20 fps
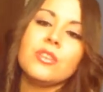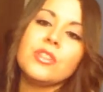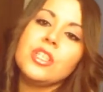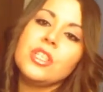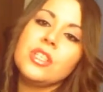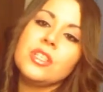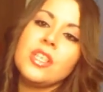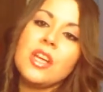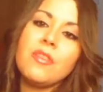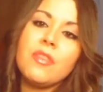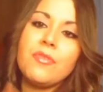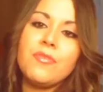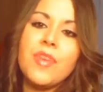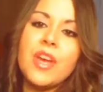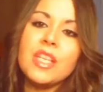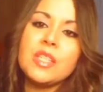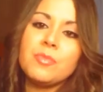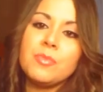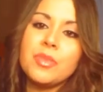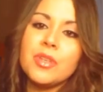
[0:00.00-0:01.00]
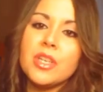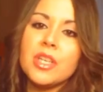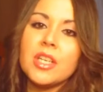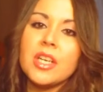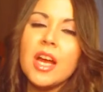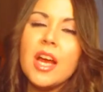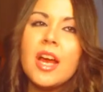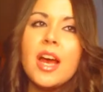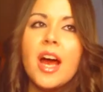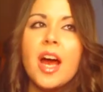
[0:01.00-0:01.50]
She does have a Facebook.
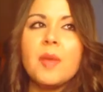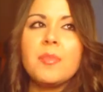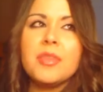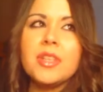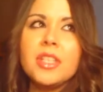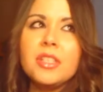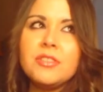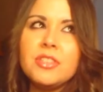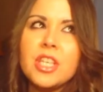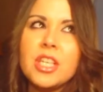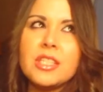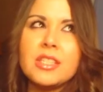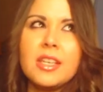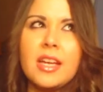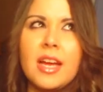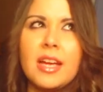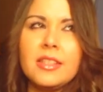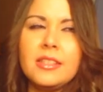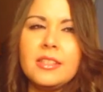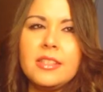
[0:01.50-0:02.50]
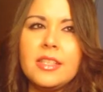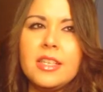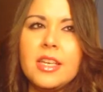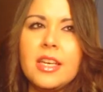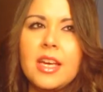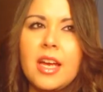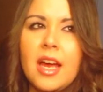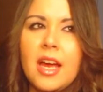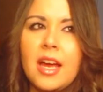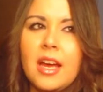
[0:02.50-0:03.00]
I believe she has an
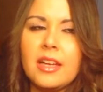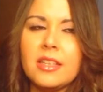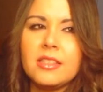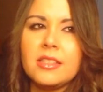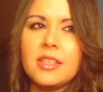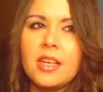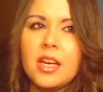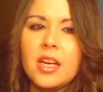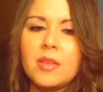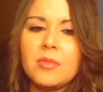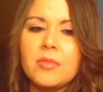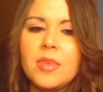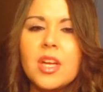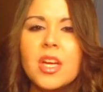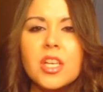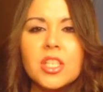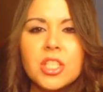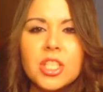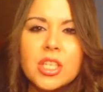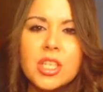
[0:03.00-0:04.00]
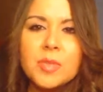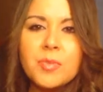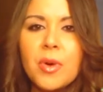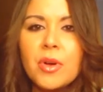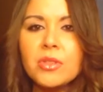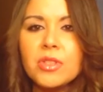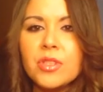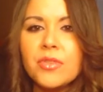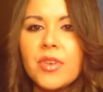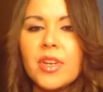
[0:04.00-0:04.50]
Etsy. And um, she does
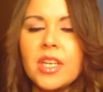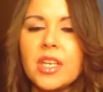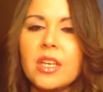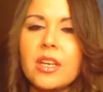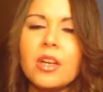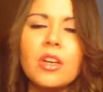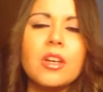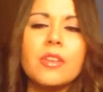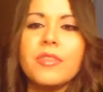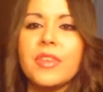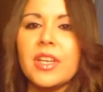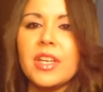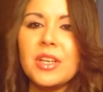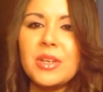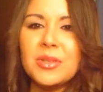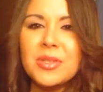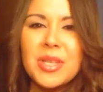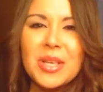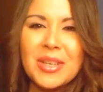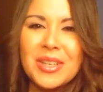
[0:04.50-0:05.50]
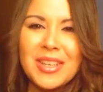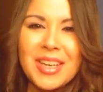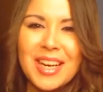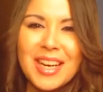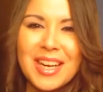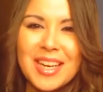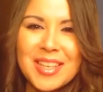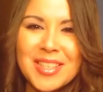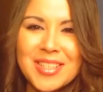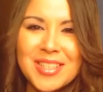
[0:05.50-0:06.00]
post her, video her videos, her
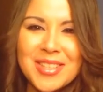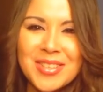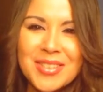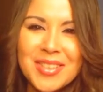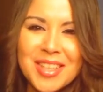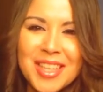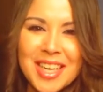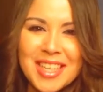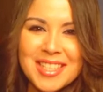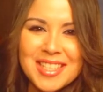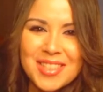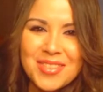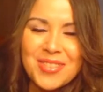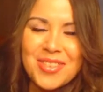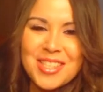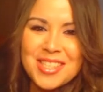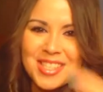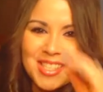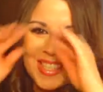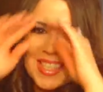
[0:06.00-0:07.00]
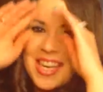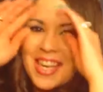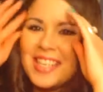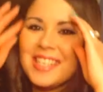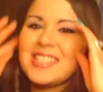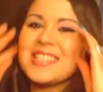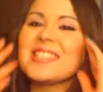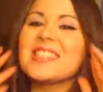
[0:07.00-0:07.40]
uh, jewelry on different sites.